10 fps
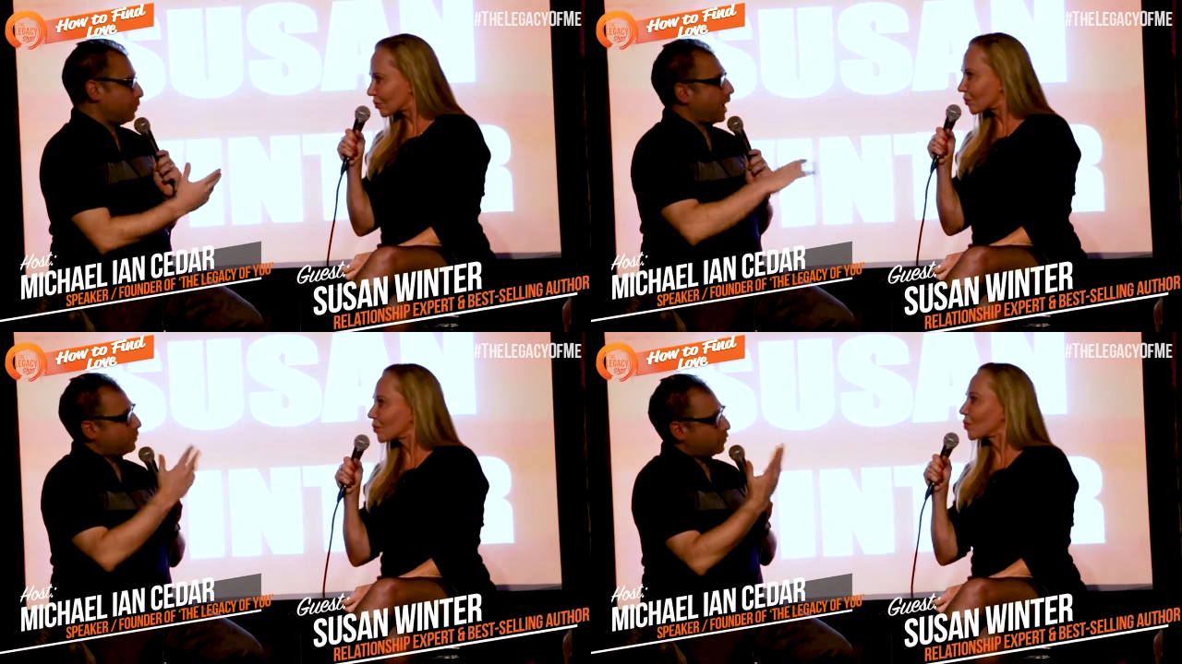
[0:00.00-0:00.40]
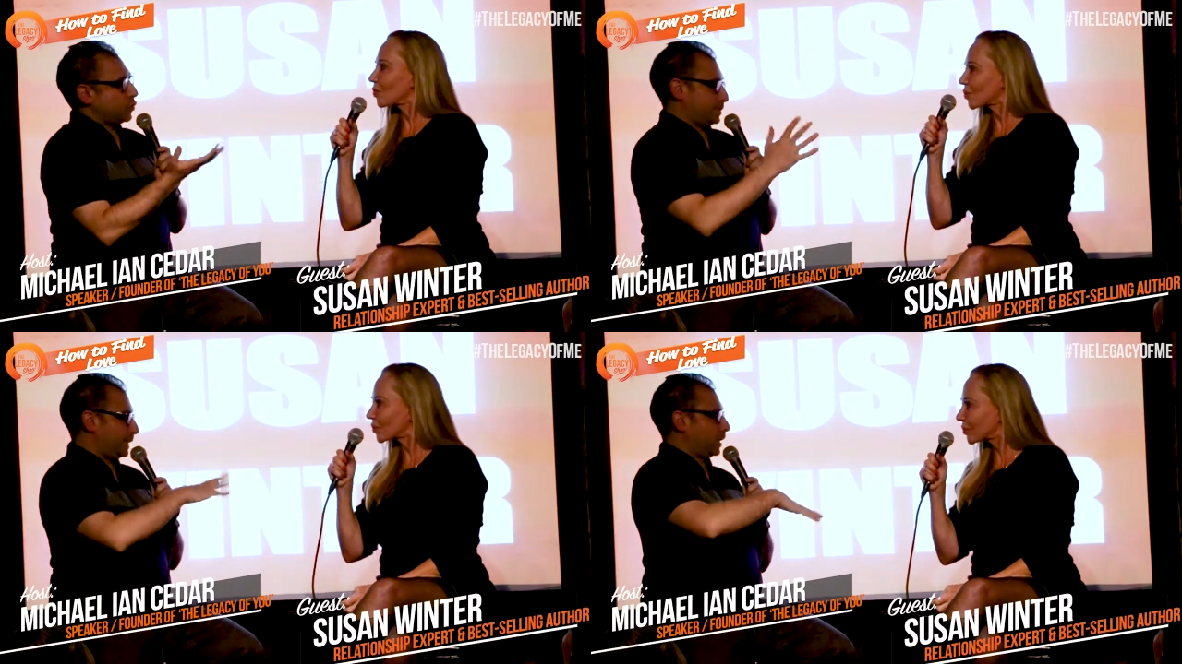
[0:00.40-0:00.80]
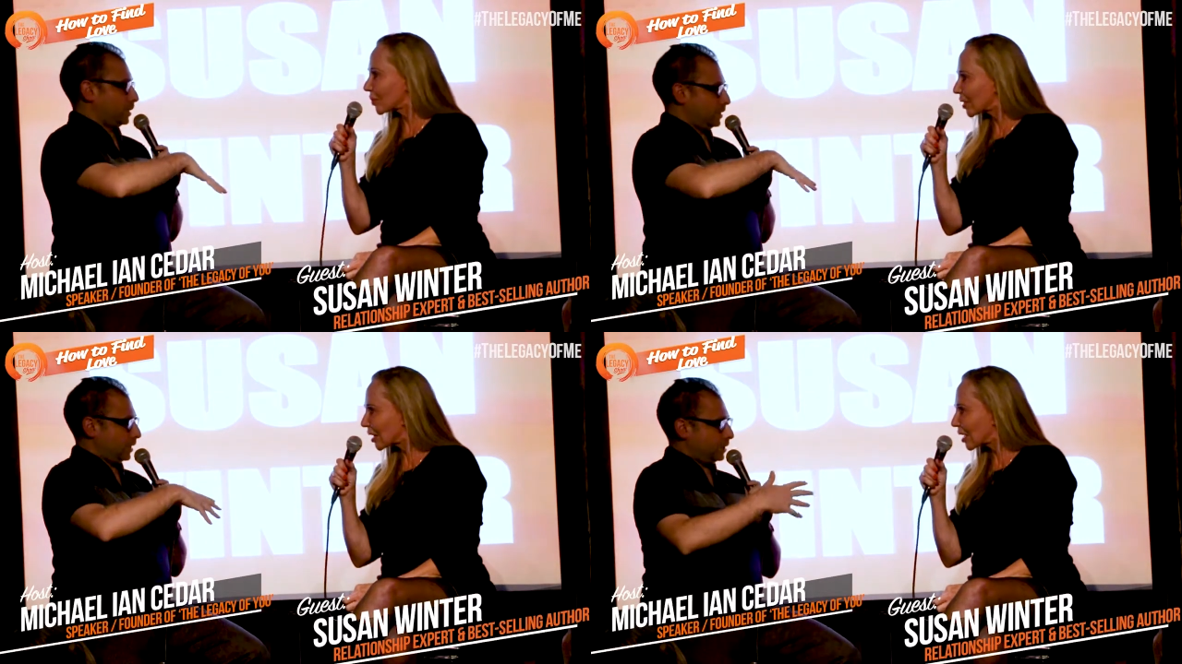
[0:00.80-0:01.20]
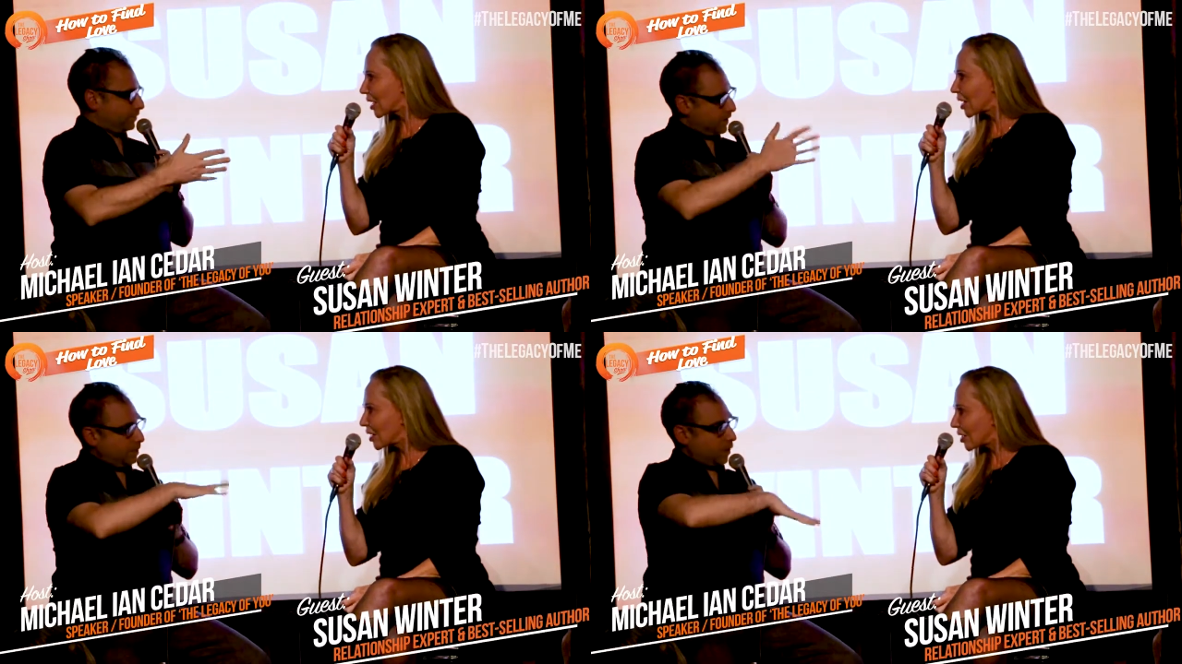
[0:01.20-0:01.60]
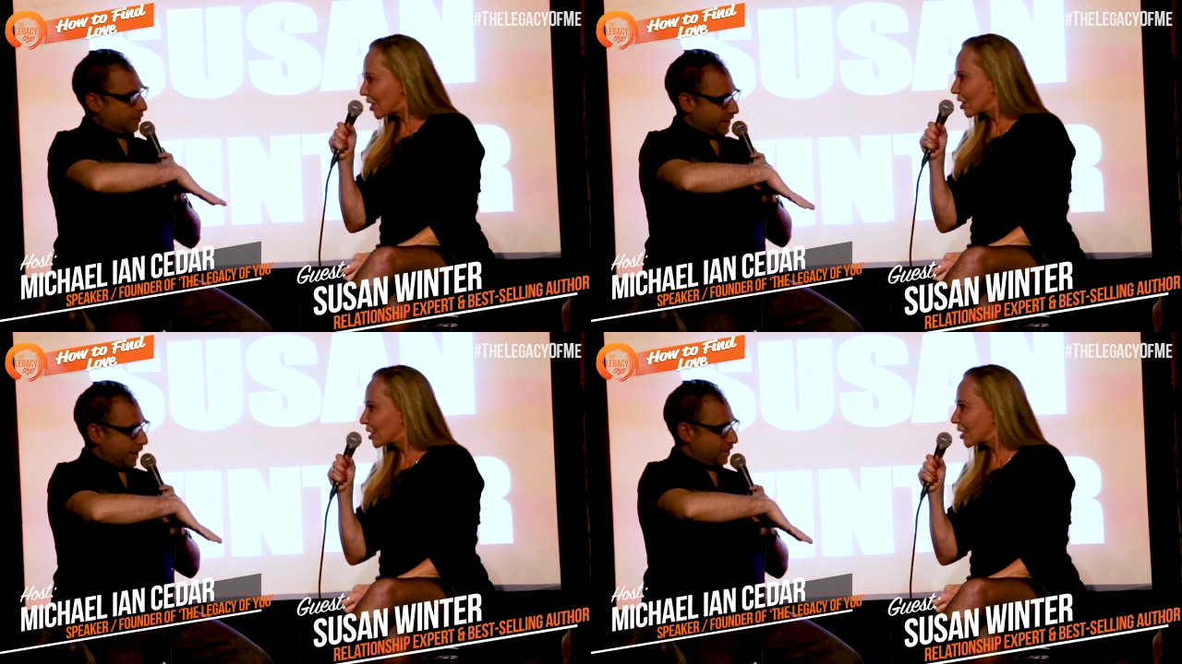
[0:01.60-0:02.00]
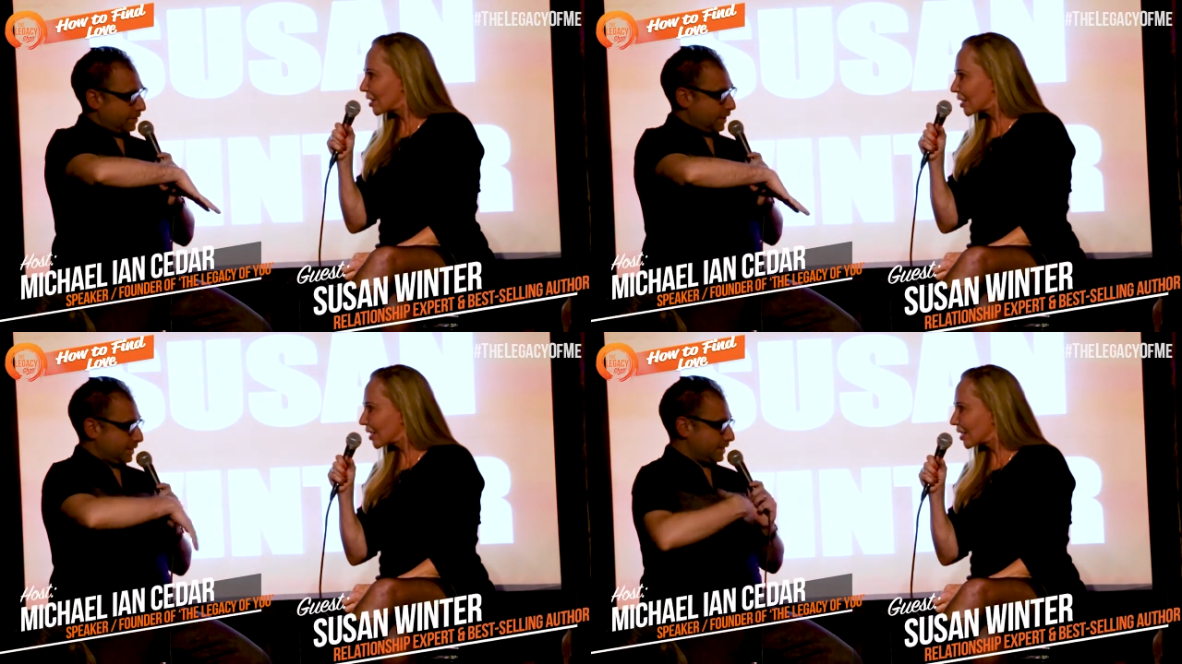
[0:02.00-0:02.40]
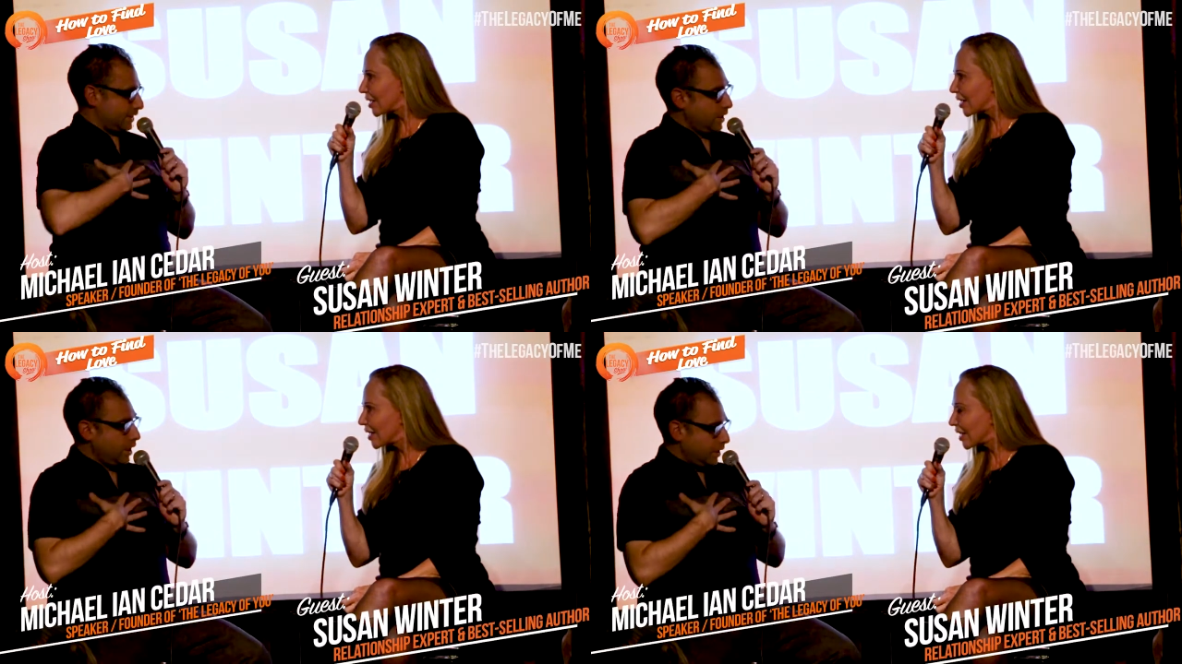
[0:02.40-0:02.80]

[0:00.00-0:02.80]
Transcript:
Speaker 1: Mo- and just speaking on the on the female side of things, as a